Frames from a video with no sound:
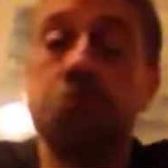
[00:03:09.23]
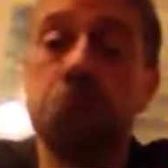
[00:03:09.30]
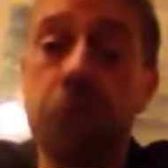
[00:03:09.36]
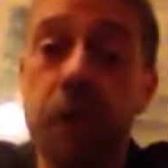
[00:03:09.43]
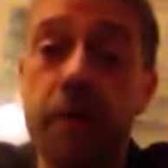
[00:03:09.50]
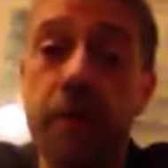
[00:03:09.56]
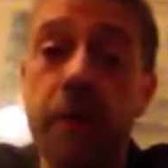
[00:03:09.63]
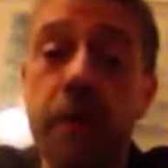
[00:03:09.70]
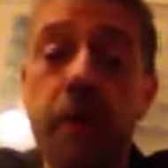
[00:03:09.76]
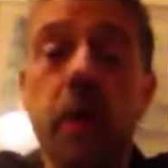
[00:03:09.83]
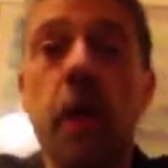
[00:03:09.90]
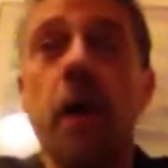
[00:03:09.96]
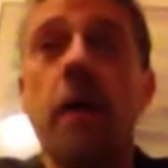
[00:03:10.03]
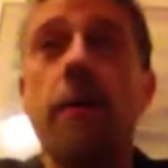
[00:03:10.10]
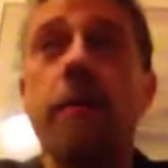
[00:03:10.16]
Maybe.
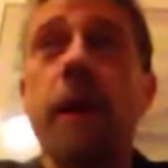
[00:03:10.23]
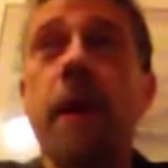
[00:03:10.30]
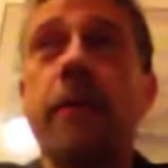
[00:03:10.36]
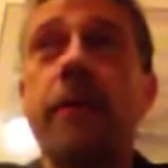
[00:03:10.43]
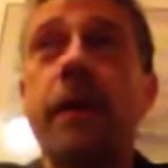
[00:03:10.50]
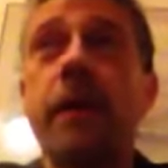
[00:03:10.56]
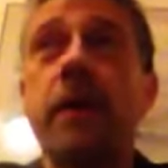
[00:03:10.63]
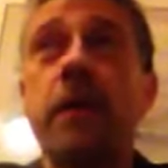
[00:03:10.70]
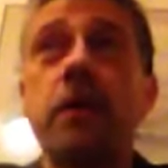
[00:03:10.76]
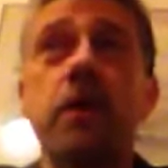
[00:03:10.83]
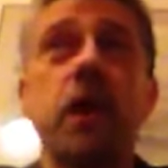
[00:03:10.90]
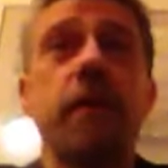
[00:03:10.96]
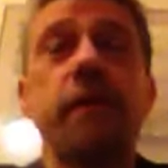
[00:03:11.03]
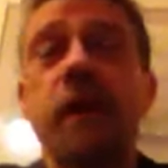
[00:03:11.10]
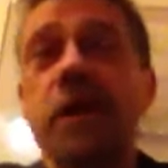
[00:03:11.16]
Maybe he looks like
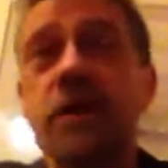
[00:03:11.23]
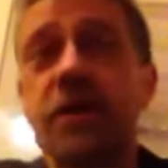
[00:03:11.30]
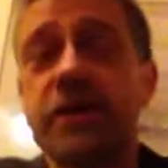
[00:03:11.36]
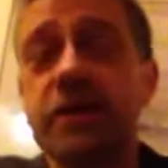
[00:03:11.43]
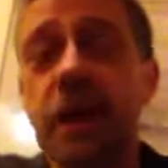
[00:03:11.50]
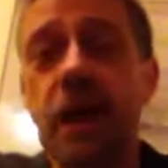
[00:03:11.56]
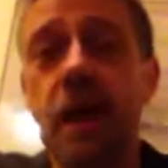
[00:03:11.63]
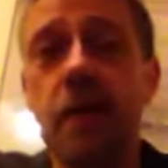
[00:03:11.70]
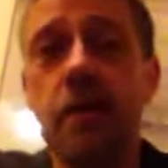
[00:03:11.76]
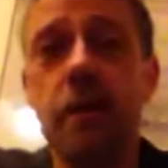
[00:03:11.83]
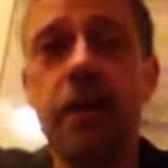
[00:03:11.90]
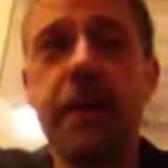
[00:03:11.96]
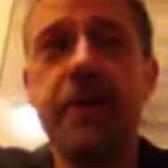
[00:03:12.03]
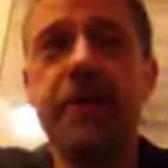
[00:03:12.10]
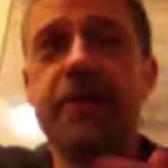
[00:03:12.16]
he might smell.
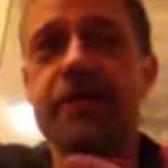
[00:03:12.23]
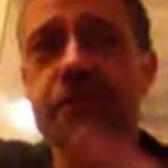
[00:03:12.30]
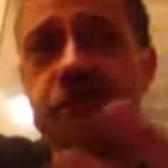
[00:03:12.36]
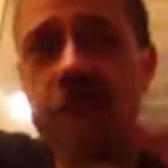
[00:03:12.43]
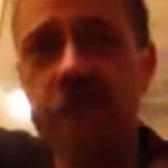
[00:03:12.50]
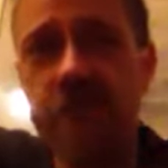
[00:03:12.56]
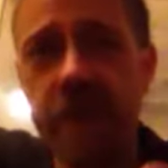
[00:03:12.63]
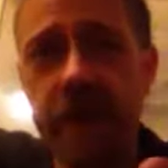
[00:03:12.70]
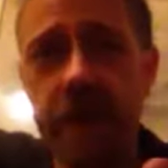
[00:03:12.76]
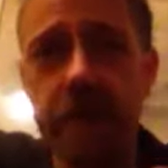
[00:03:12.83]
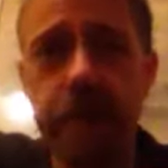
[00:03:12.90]
Maybe he's scruffy,